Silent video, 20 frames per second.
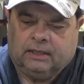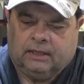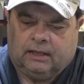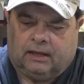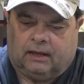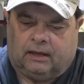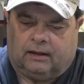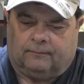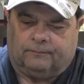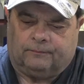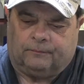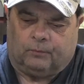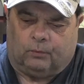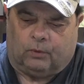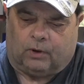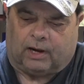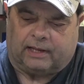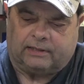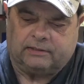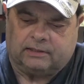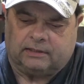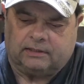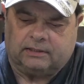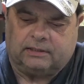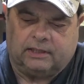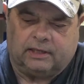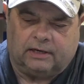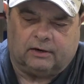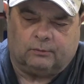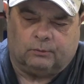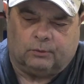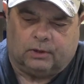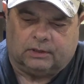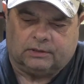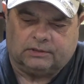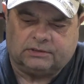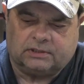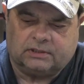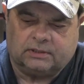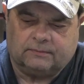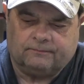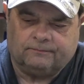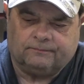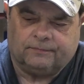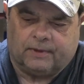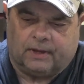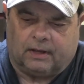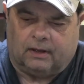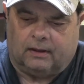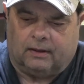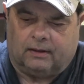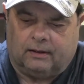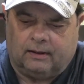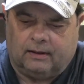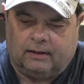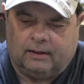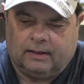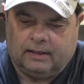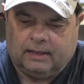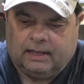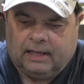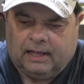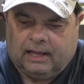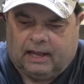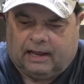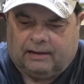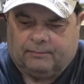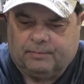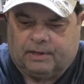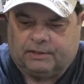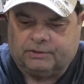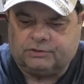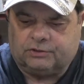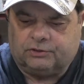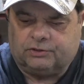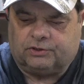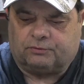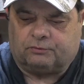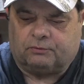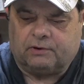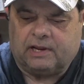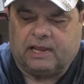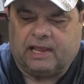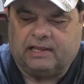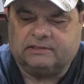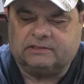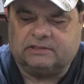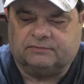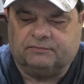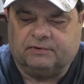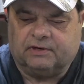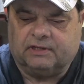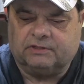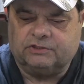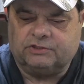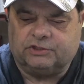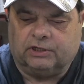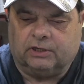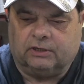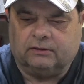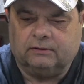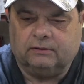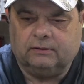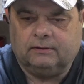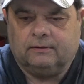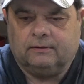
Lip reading: What I did here was I measured 3/8 of an inch in.